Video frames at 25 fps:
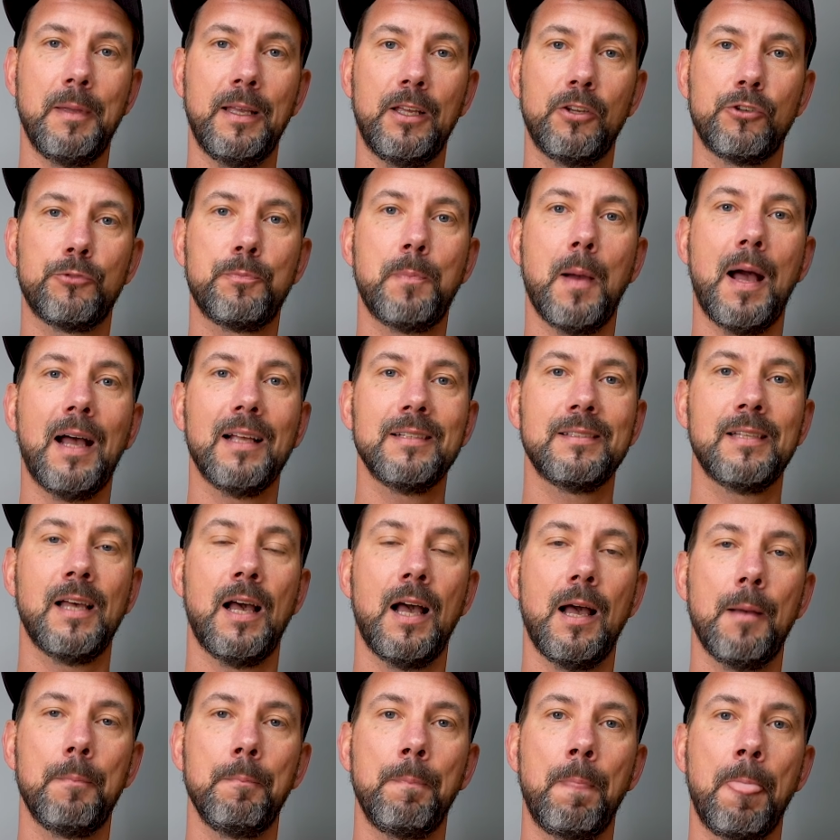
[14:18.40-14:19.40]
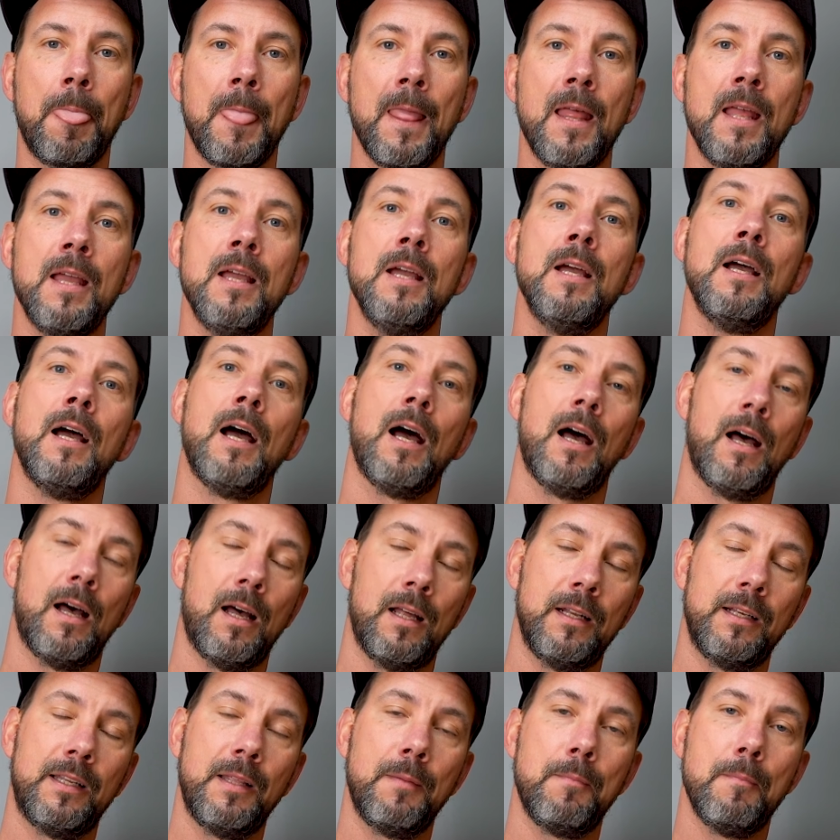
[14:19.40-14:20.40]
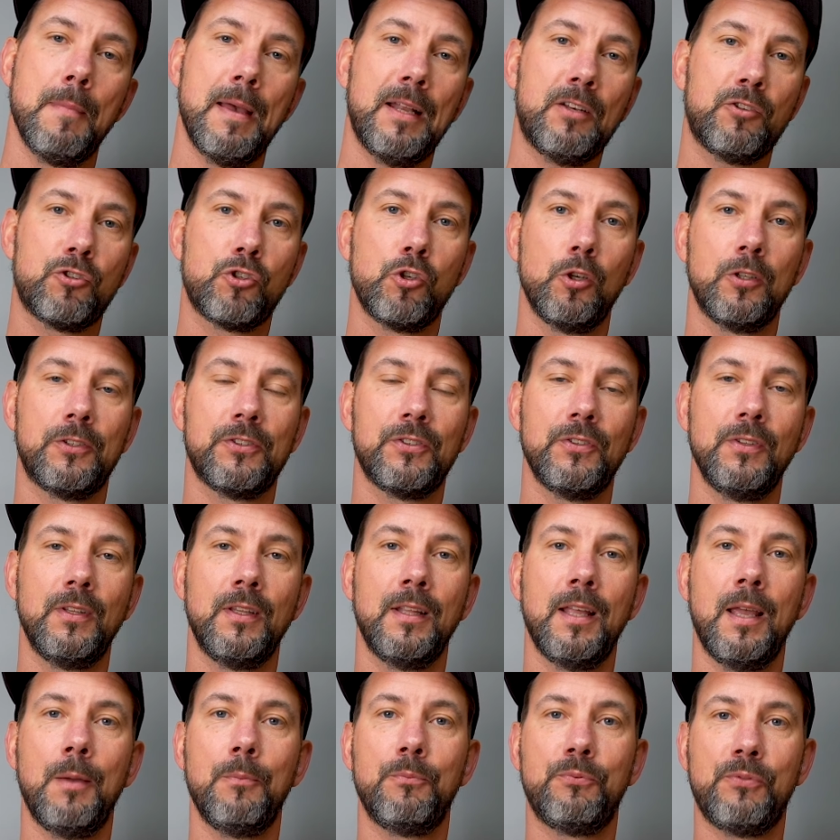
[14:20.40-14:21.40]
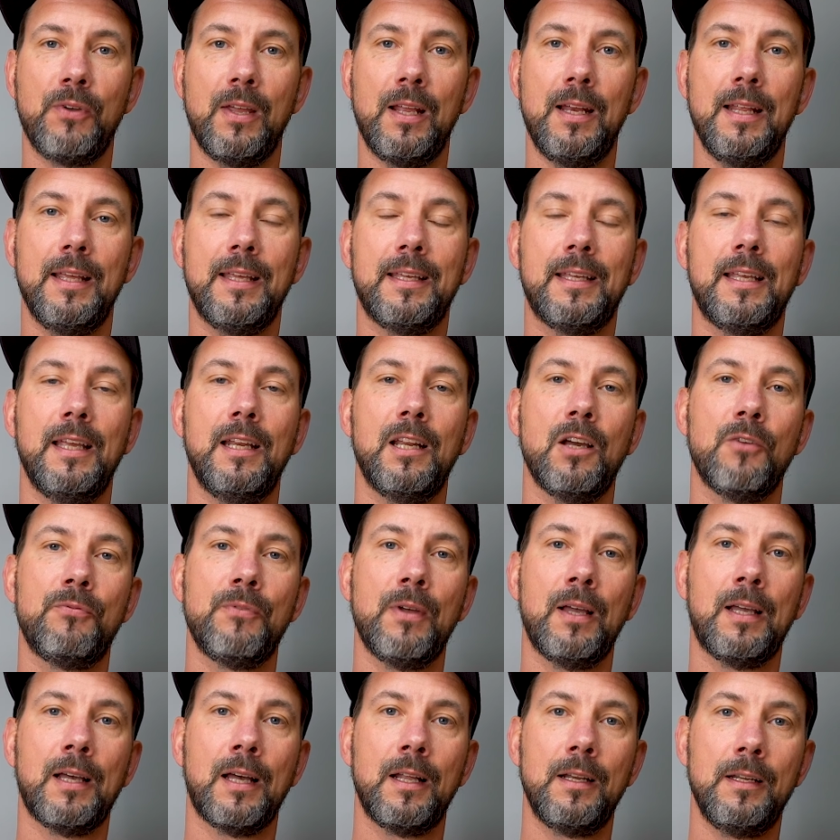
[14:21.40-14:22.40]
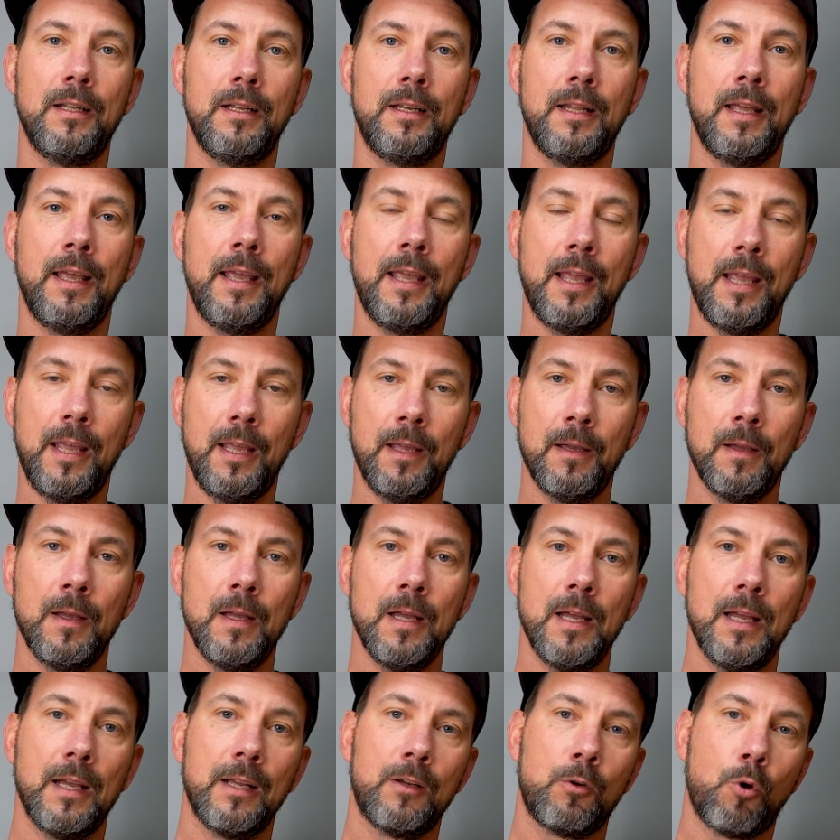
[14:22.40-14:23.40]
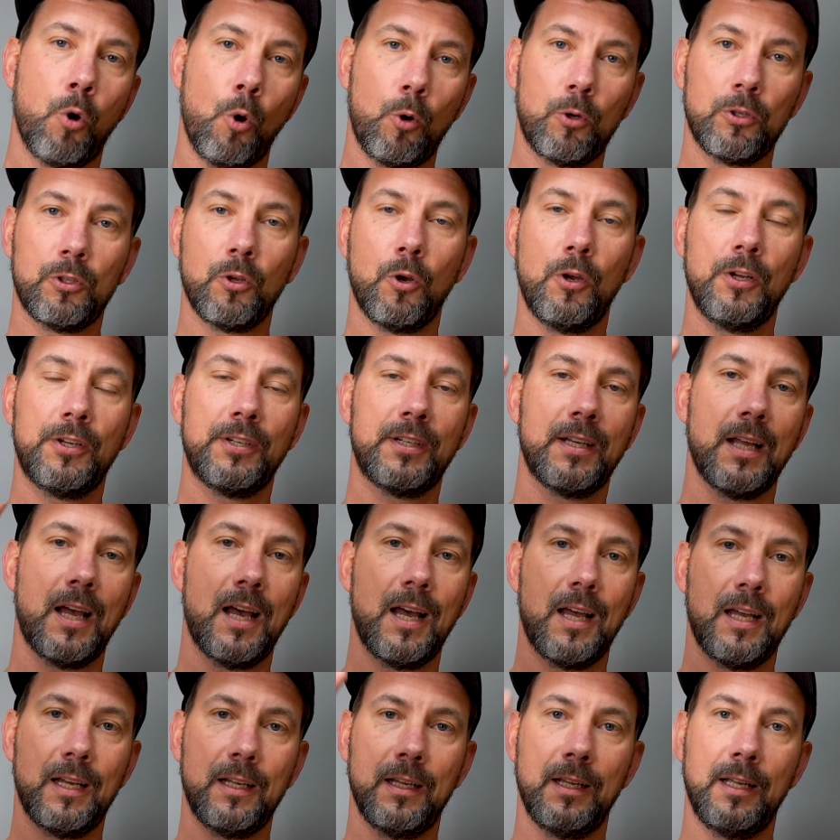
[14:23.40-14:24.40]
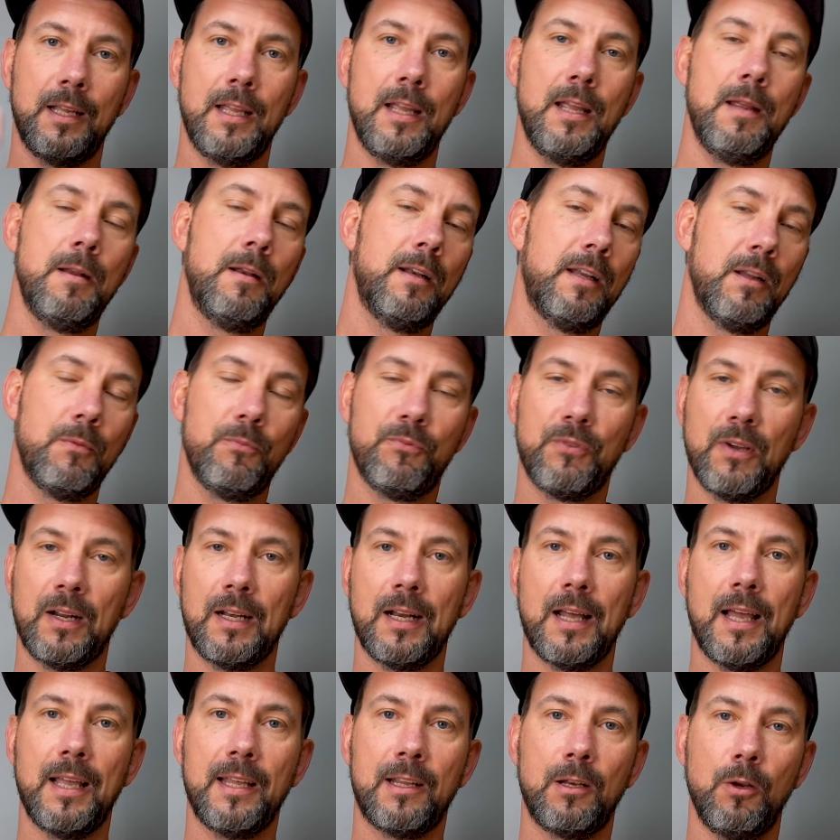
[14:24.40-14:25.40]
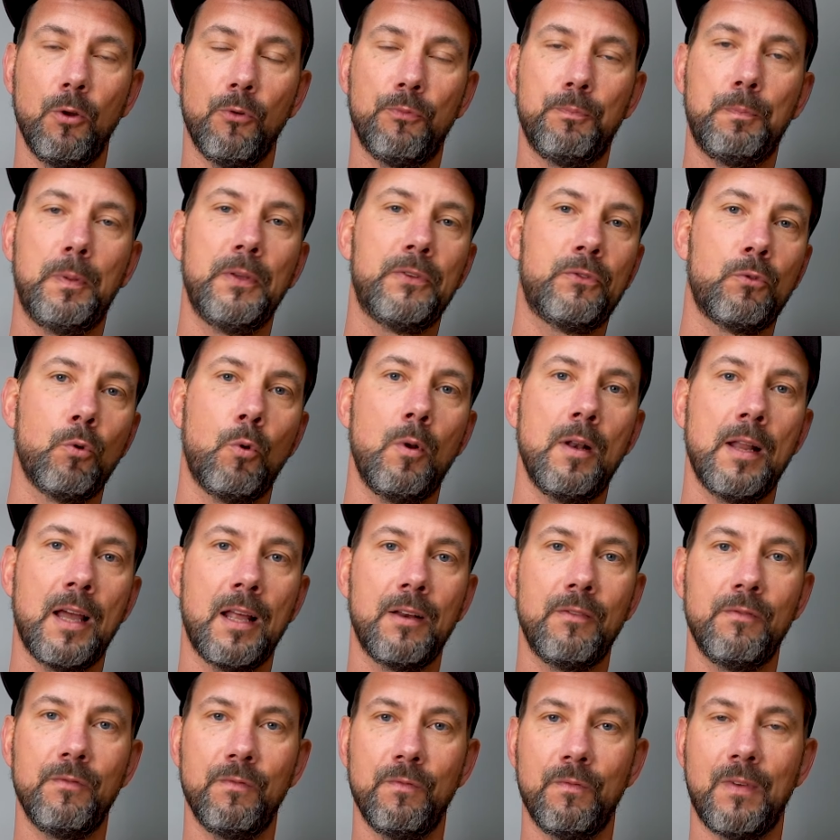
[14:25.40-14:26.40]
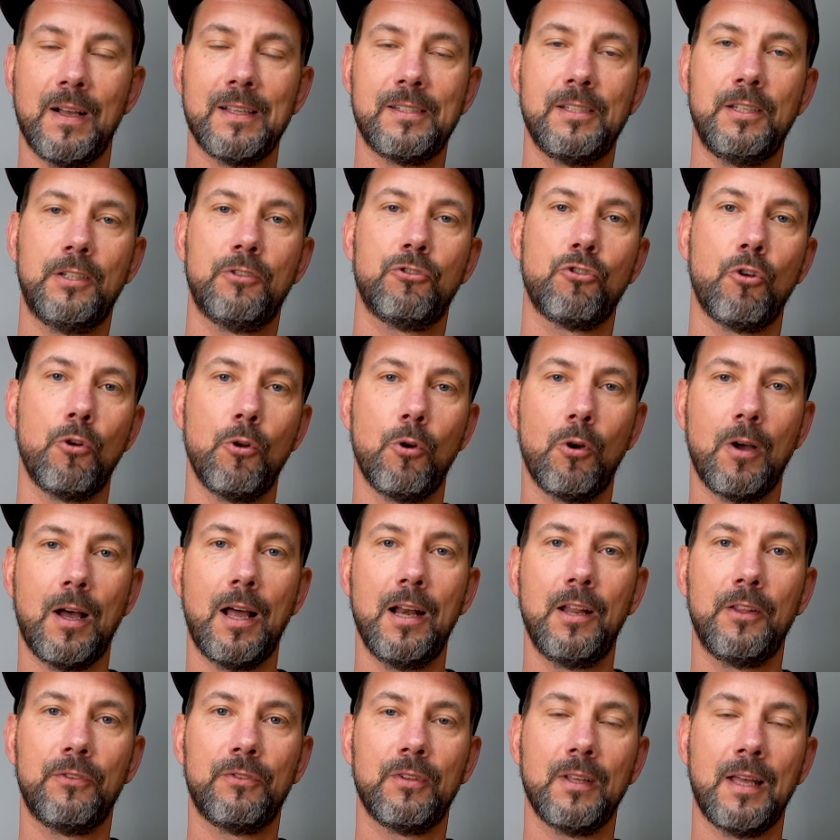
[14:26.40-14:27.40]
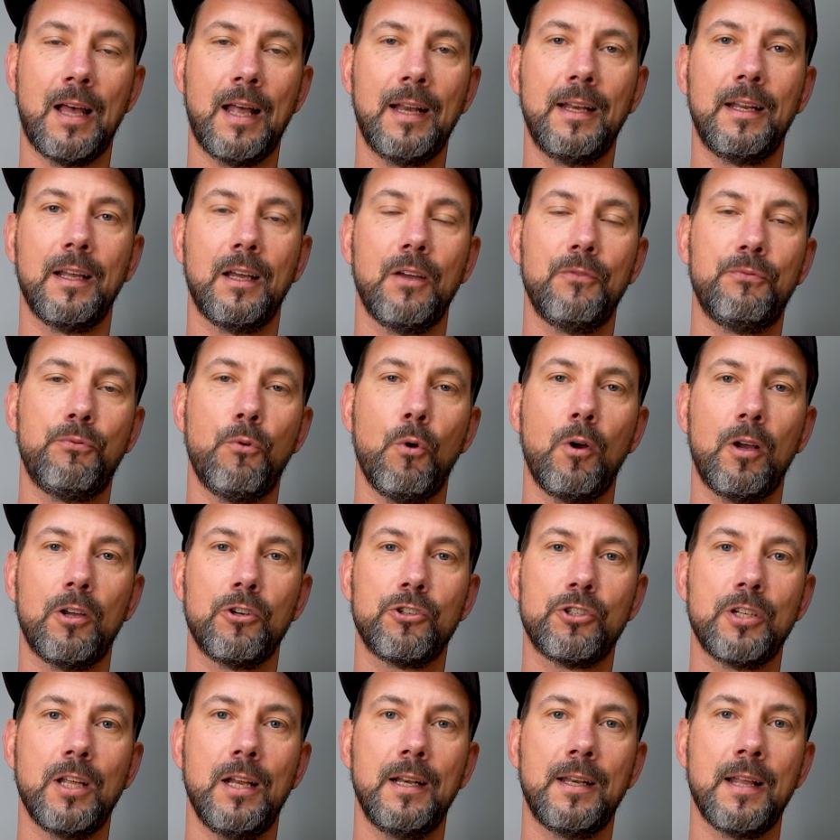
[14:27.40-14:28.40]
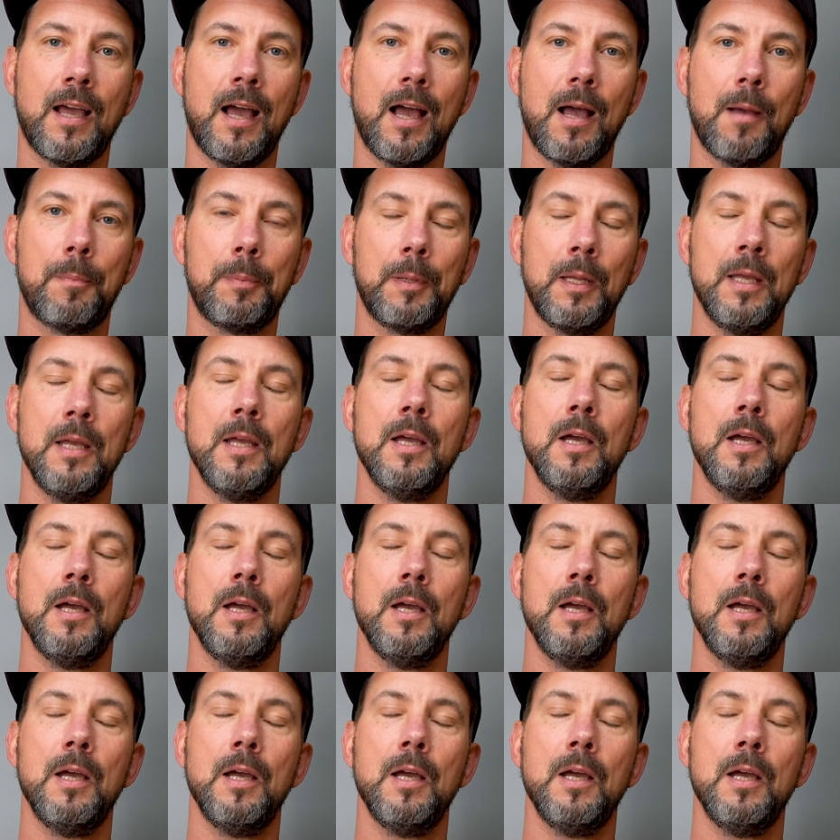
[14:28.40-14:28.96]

For the match shooters, I recommend visiting AirGhandi.de/en and check the other pistols I reviewed, and you will also find a pistol for you.